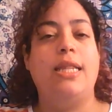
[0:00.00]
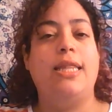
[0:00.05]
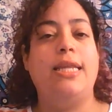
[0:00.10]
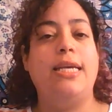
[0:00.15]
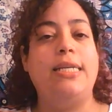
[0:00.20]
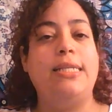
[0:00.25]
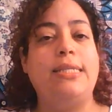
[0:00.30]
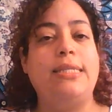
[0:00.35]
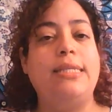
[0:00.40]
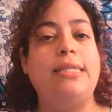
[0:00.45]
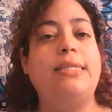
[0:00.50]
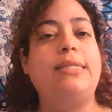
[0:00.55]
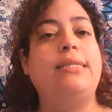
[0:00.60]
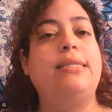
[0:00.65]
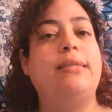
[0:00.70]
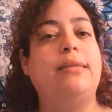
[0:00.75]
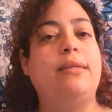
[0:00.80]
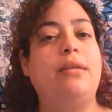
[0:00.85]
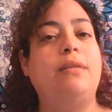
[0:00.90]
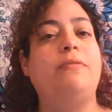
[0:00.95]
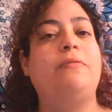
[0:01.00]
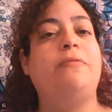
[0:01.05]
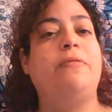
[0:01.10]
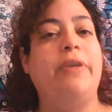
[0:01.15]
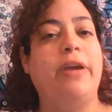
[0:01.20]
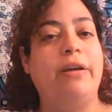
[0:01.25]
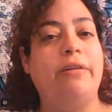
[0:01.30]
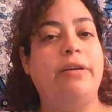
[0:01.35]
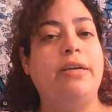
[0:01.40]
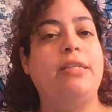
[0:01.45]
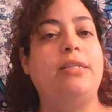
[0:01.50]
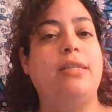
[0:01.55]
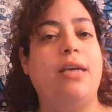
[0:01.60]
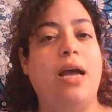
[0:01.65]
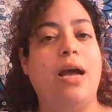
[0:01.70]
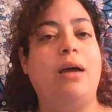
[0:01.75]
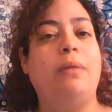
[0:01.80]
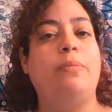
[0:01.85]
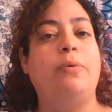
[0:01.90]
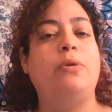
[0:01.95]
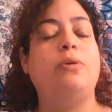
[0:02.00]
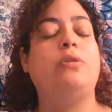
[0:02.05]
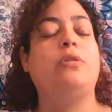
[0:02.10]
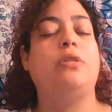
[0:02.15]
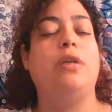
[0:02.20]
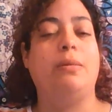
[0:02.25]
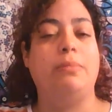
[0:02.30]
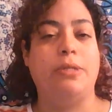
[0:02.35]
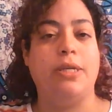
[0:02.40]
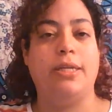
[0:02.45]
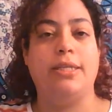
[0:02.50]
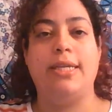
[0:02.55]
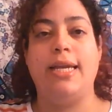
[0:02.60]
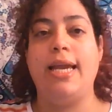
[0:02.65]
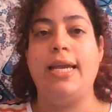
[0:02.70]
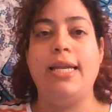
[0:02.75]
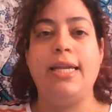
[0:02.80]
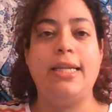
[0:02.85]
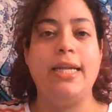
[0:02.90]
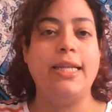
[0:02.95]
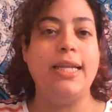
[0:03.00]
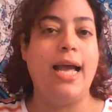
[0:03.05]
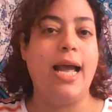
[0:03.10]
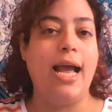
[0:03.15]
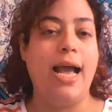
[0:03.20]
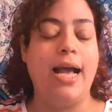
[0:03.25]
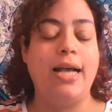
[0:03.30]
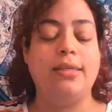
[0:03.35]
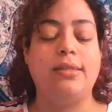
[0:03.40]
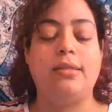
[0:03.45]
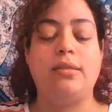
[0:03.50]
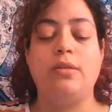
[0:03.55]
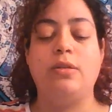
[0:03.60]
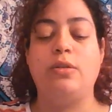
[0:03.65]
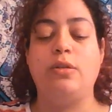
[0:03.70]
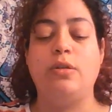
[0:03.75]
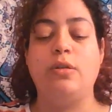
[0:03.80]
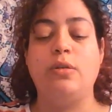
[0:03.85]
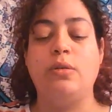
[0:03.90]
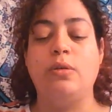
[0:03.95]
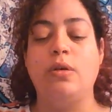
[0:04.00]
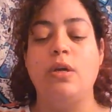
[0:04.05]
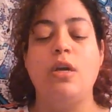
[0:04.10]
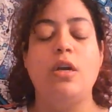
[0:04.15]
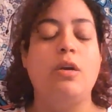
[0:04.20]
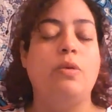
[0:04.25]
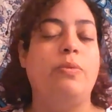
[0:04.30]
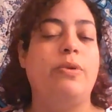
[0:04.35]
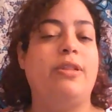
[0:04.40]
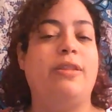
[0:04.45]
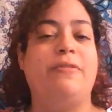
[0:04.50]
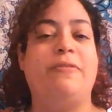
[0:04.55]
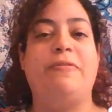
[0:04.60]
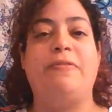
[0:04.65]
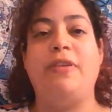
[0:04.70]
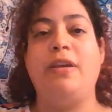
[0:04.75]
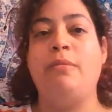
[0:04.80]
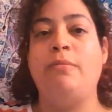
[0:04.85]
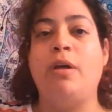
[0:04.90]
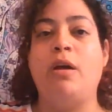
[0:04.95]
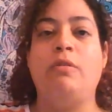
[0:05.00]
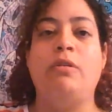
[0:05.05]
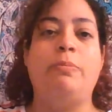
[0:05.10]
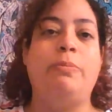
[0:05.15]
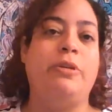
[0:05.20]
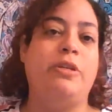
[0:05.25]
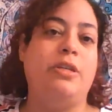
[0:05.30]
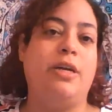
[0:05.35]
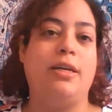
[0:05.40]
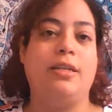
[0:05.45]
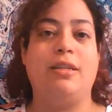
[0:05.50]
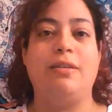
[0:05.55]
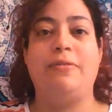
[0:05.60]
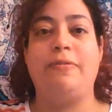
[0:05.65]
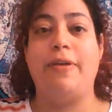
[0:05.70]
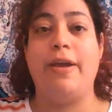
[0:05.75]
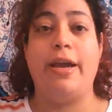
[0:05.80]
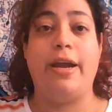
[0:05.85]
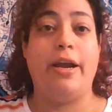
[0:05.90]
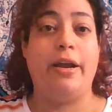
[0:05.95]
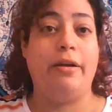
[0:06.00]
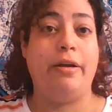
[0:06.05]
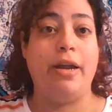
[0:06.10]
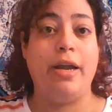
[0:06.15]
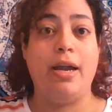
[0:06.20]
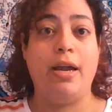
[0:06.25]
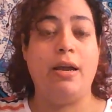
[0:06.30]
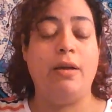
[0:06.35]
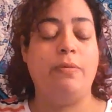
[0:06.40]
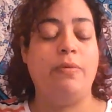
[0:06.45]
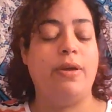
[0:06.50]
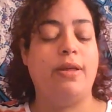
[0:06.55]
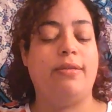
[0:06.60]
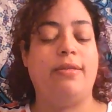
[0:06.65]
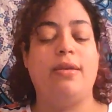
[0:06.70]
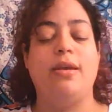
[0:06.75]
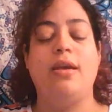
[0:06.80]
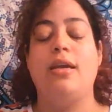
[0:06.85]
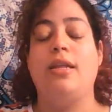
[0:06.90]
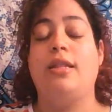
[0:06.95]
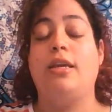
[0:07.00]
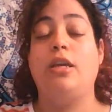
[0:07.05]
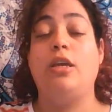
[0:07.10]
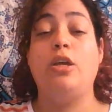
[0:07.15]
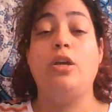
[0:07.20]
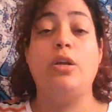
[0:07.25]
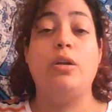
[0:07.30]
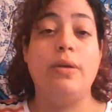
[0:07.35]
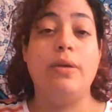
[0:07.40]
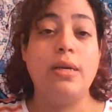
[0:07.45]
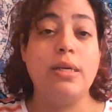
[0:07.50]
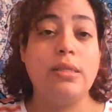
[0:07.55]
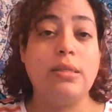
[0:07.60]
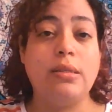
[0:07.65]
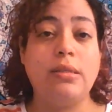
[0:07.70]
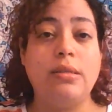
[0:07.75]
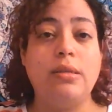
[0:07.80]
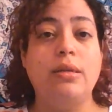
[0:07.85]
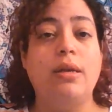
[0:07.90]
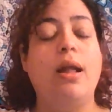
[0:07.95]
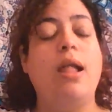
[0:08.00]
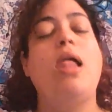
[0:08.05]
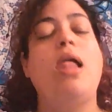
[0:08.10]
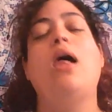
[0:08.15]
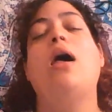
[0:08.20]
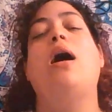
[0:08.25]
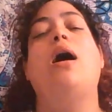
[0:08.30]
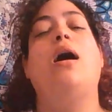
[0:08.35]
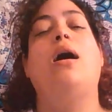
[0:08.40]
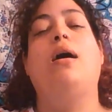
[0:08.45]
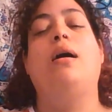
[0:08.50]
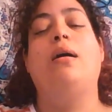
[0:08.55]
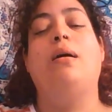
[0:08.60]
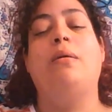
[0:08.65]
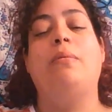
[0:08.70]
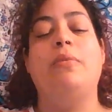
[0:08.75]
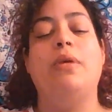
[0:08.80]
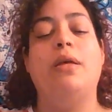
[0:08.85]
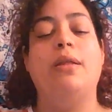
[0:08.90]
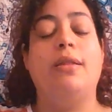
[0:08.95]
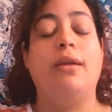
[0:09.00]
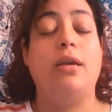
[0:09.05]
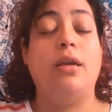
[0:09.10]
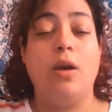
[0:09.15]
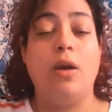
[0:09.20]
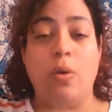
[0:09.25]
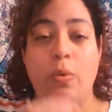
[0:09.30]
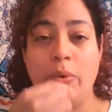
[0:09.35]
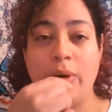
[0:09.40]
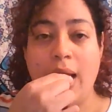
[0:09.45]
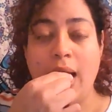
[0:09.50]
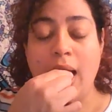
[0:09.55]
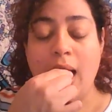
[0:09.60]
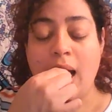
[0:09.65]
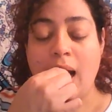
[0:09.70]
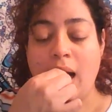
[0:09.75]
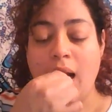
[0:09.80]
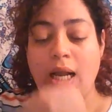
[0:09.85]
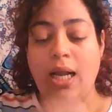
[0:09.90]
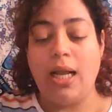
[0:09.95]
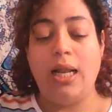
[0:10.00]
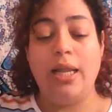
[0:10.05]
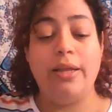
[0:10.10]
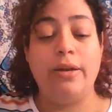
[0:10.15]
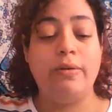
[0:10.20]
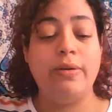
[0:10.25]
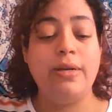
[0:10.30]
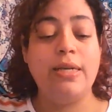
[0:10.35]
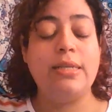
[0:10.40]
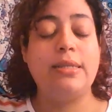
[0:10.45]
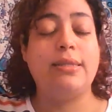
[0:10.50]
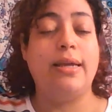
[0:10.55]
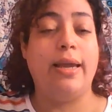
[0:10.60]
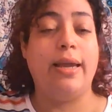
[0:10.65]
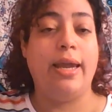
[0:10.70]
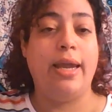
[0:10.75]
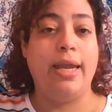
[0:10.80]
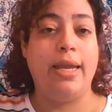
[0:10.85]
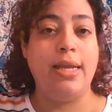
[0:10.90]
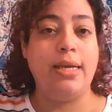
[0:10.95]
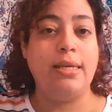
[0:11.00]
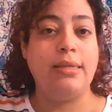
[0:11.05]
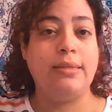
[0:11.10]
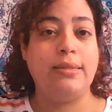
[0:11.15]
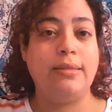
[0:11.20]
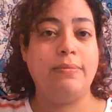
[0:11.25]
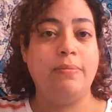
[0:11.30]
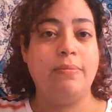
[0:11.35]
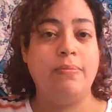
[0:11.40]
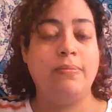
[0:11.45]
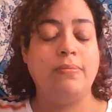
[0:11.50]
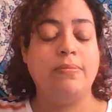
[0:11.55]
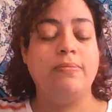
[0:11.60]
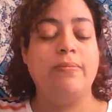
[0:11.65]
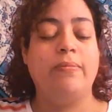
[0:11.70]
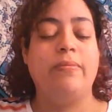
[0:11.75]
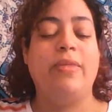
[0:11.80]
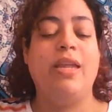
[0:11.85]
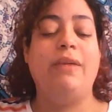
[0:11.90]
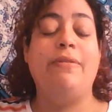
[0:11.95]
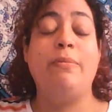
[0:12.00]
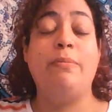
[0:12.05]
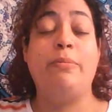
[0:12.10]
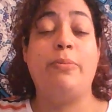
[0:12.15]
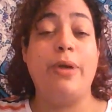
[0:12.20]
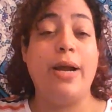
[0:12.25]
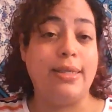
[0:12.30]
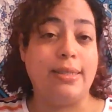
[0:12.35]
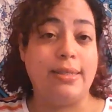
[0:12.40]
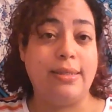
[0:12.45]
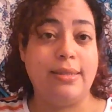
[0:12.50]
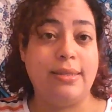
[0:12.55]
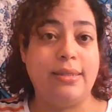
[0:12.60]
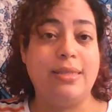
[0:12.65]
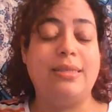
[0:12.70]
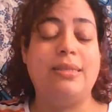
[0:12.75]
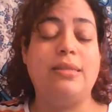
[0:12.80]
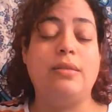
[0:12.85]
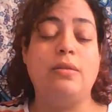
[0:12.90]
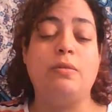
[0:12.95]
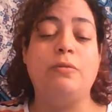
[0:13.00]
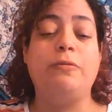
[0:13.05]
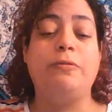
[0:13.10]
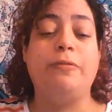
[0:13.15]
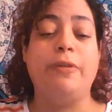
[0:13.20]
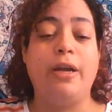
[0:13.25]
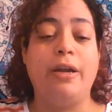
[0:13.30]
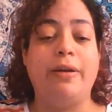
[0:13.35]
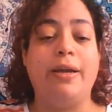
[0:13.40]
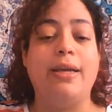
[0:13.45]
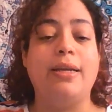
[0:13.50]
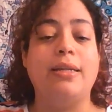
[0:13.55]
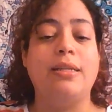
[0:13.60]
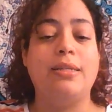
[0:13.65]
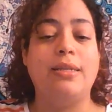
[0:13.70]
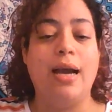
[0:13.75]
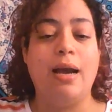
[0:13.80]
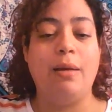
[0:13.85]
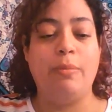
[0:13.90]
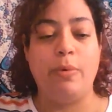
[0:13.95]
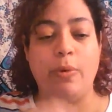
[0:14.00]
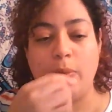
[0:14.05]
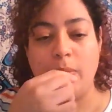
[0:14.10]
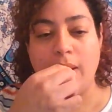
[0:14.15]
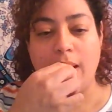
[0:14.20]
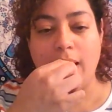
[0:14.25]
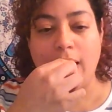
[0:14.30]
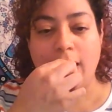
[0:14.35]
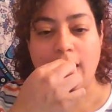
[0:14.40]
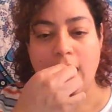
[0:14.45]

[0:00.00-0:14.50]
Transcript: This is still a very taboo subject. Anything that has to do with the female reproductive area, with the uterus, the yoni, clitoris, the anus, even breasts, is still very taboo.